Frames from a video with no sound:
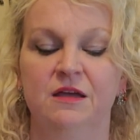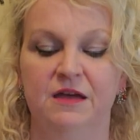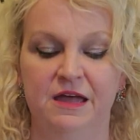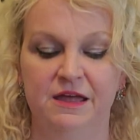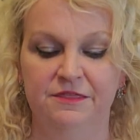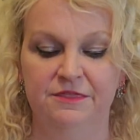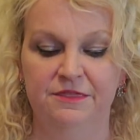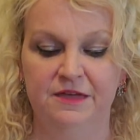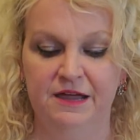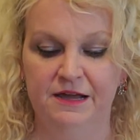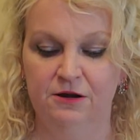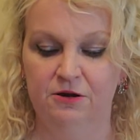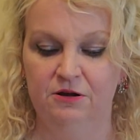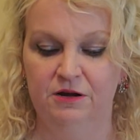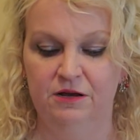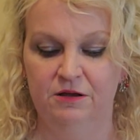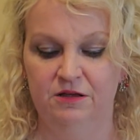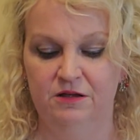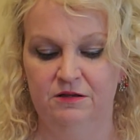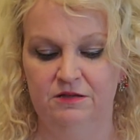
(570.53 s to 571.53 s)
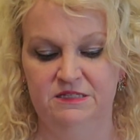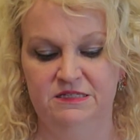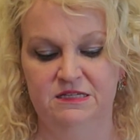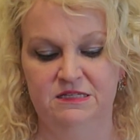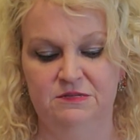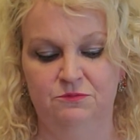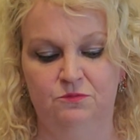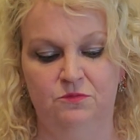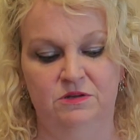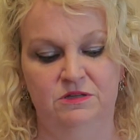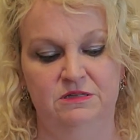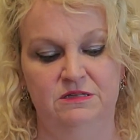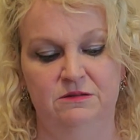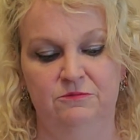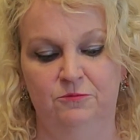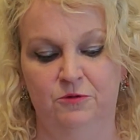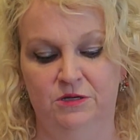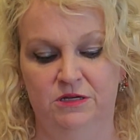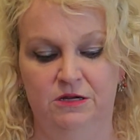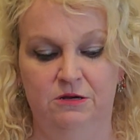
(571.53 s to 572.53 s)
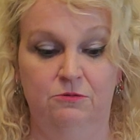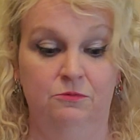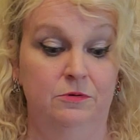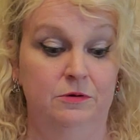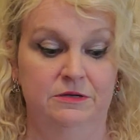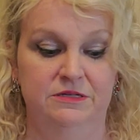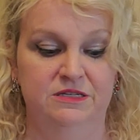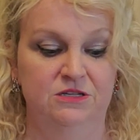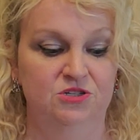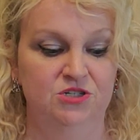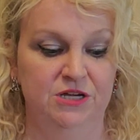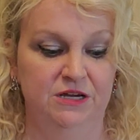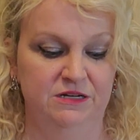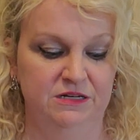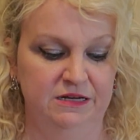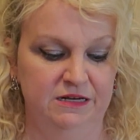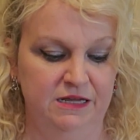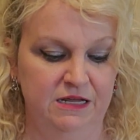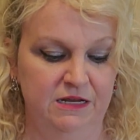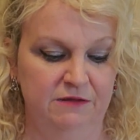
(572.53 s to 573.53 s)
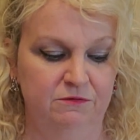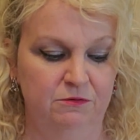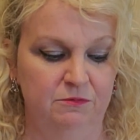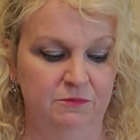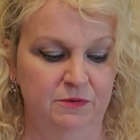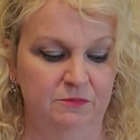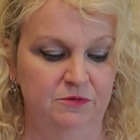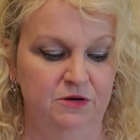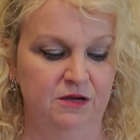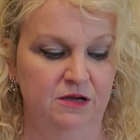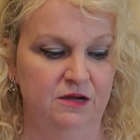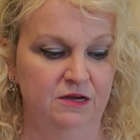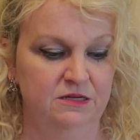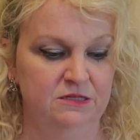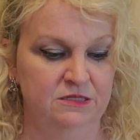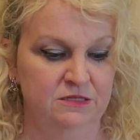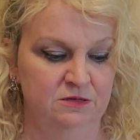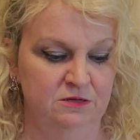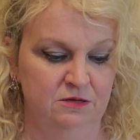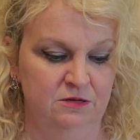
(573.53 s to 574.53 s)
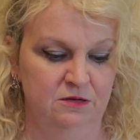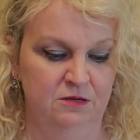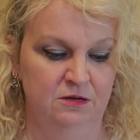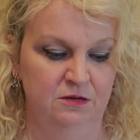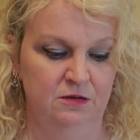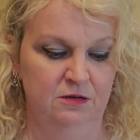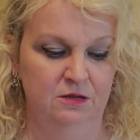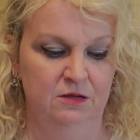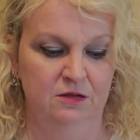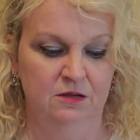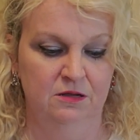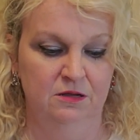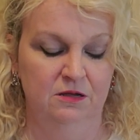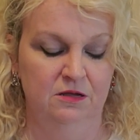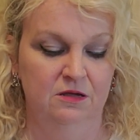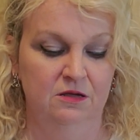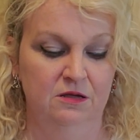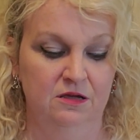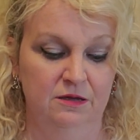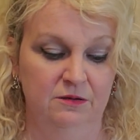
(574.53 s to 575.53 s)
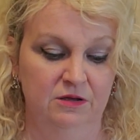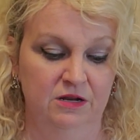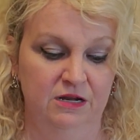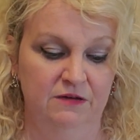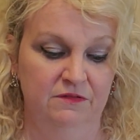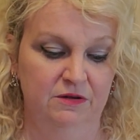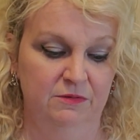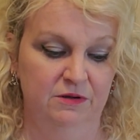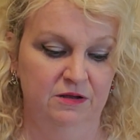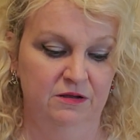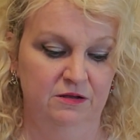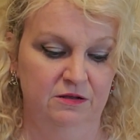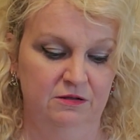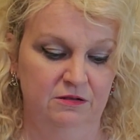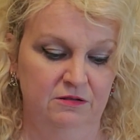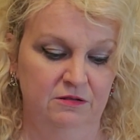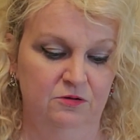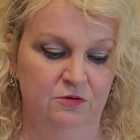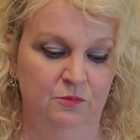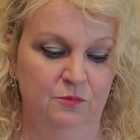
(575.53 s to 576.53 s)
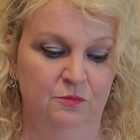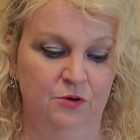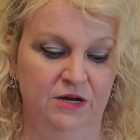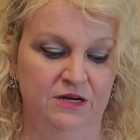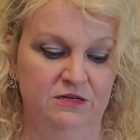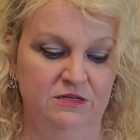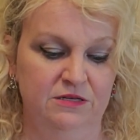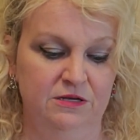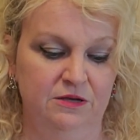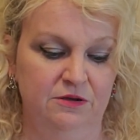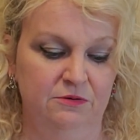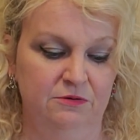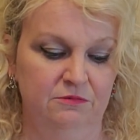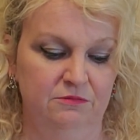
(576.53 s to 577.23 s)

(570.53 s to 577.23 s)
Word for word: and they are, is this what, what year was Enchanted? I can't even remember, guys. I'm going to have a little brain tube.